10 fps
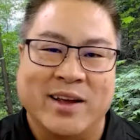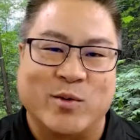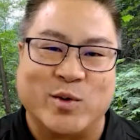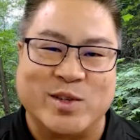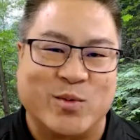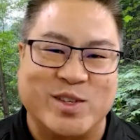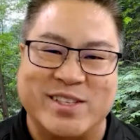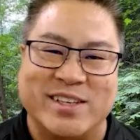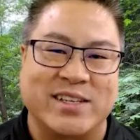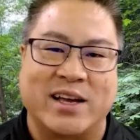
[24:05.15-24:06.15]
Was
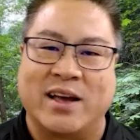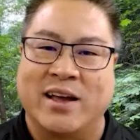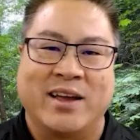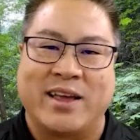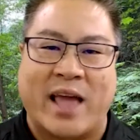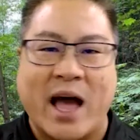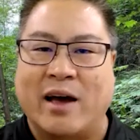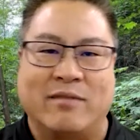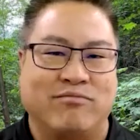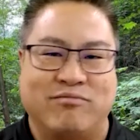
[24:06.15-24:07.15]
this yeah,